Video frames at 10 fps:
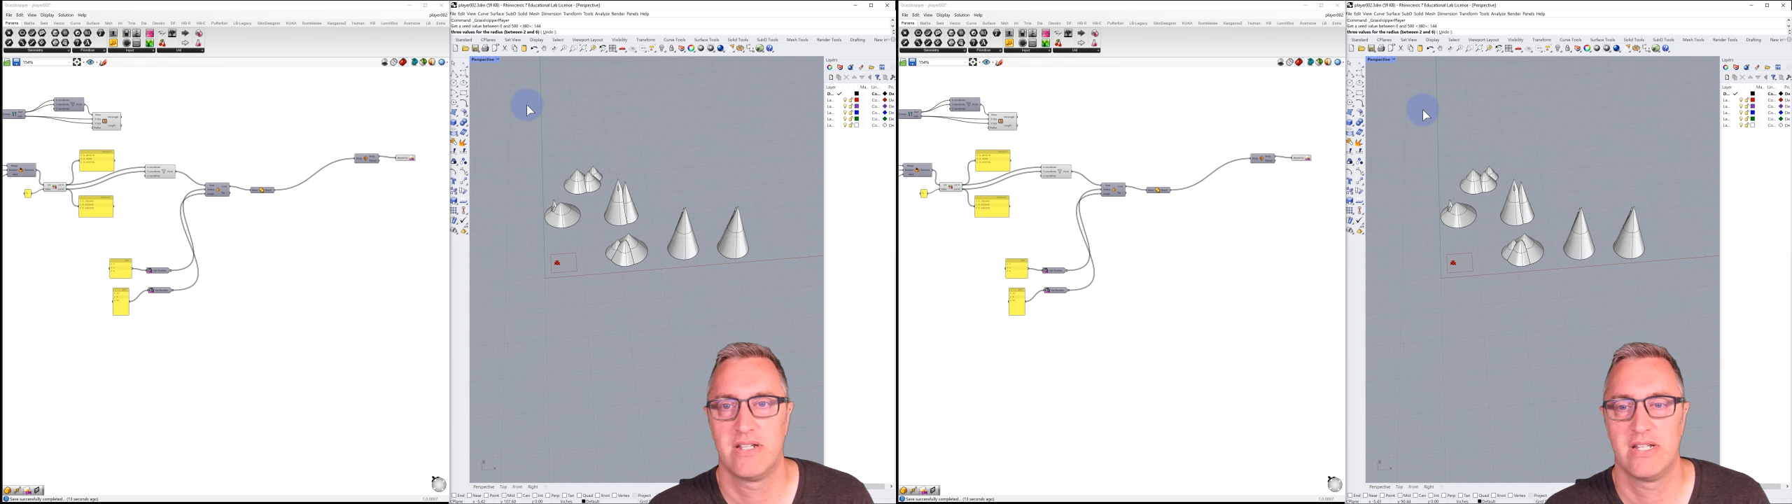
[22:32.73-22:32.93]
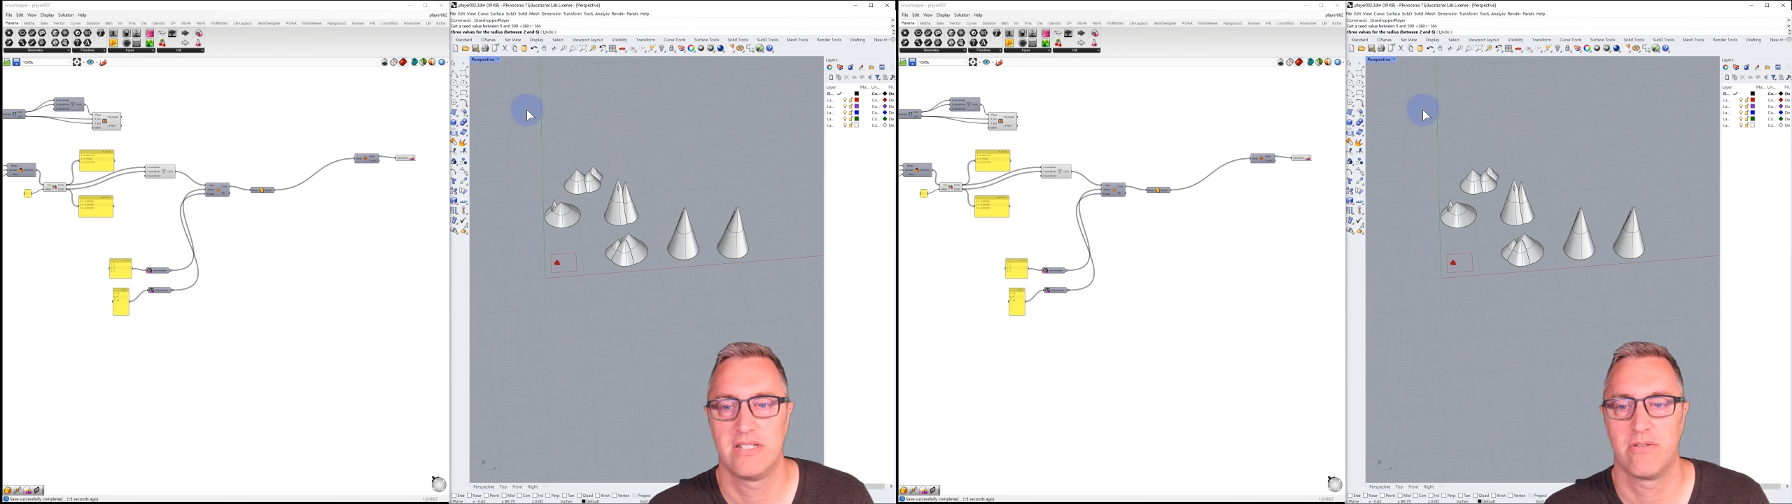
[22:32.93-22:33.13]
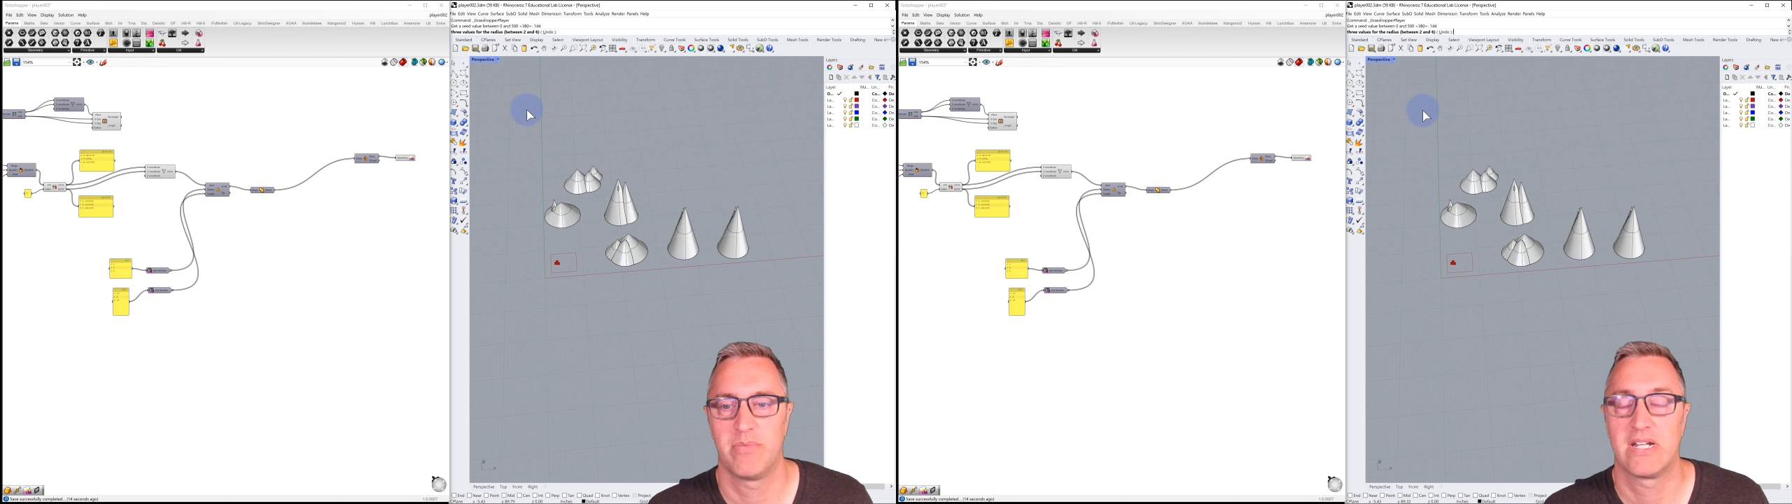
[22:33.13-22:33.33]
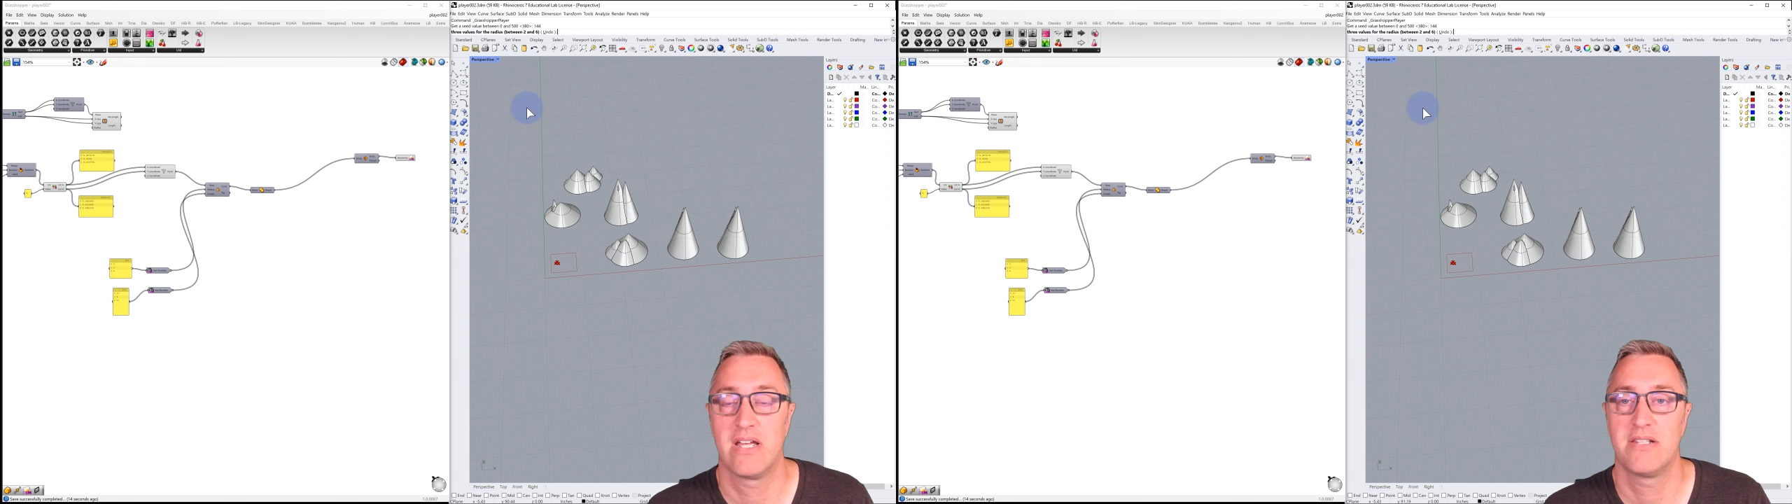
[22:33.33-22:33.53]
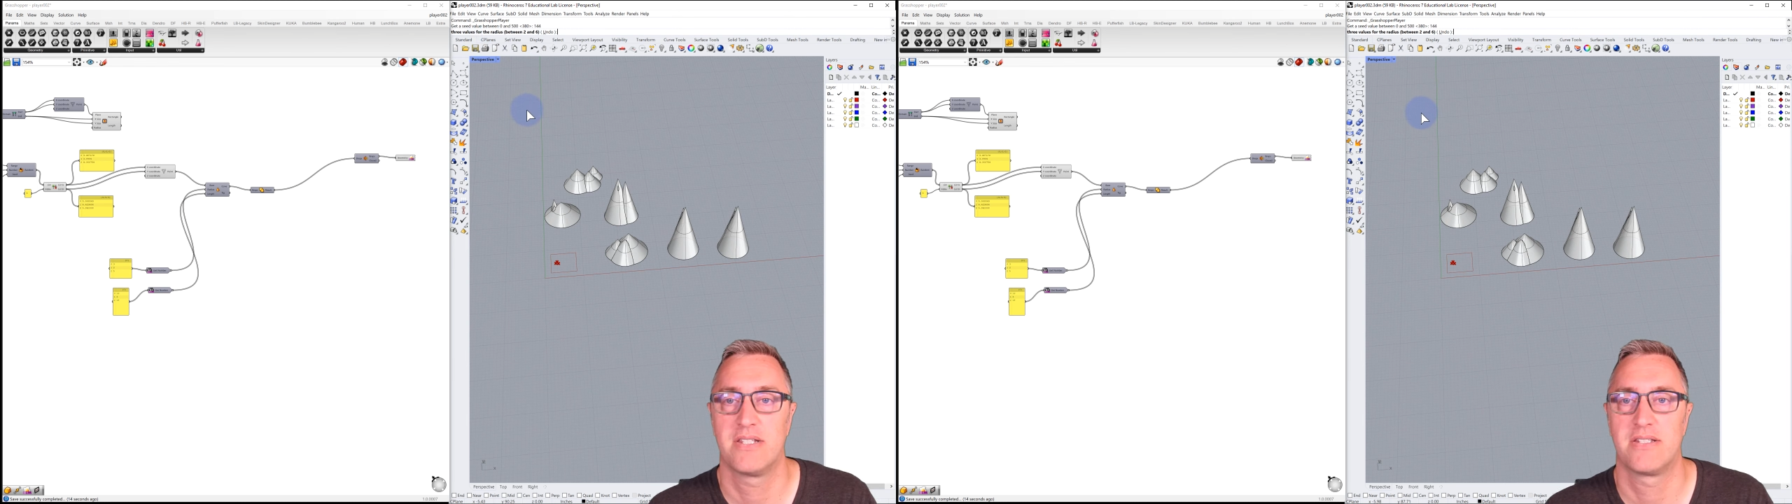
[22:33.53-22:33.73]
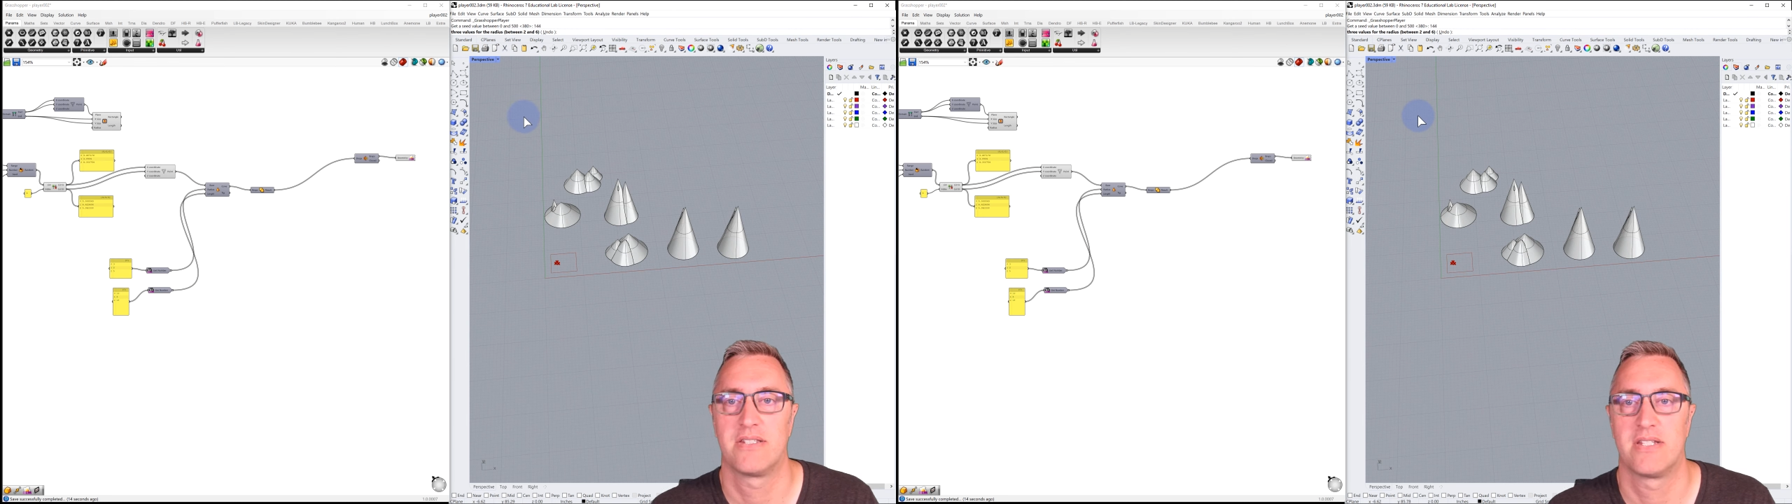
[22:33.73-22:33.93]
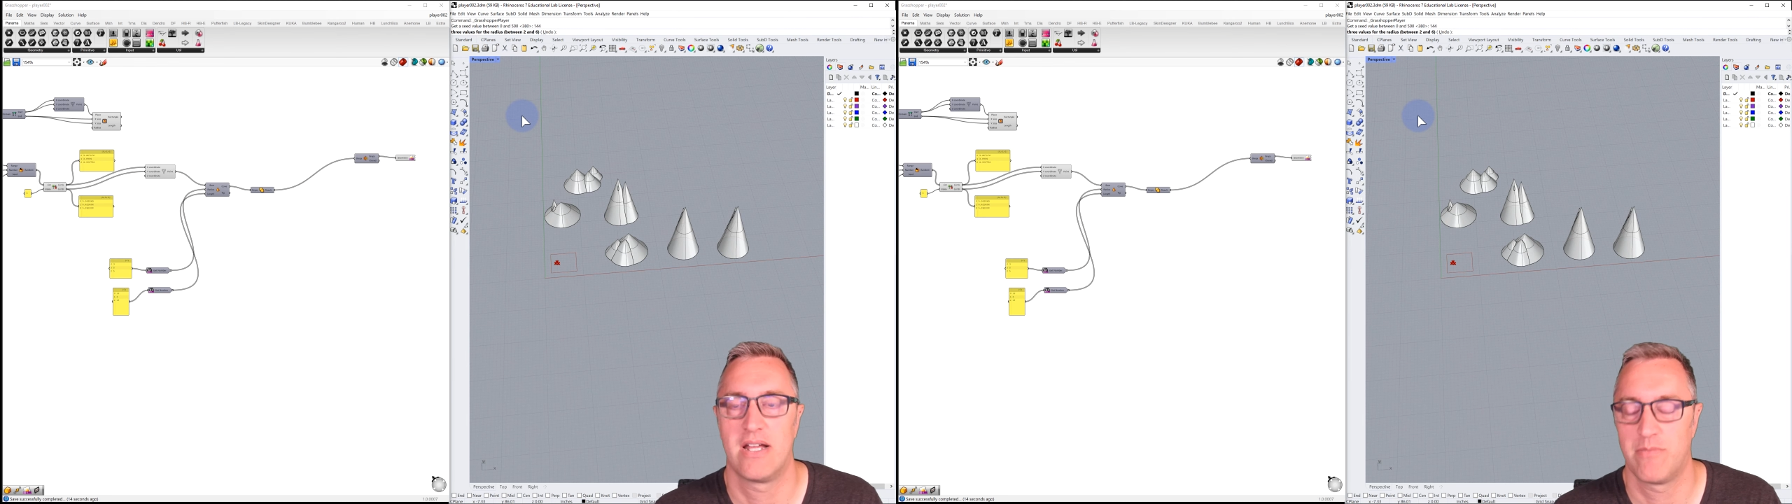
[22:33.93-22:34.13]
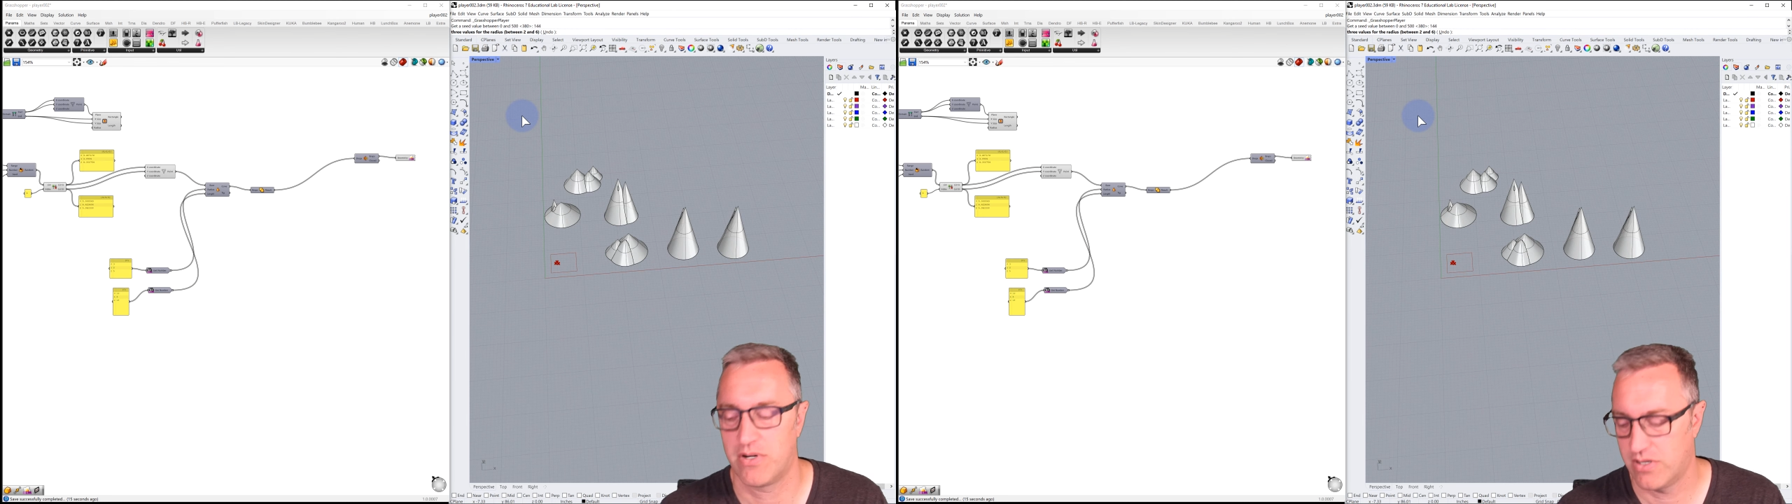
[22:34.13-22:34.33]
And so because this is a
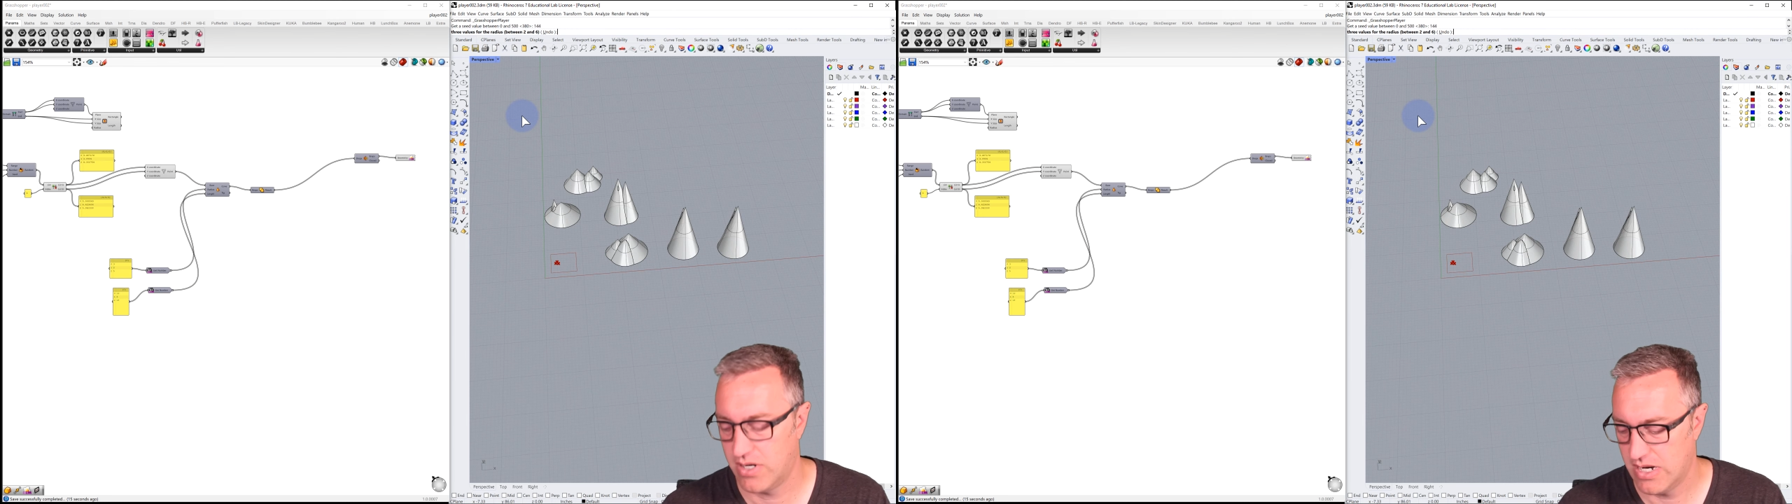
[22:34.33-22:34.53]
number,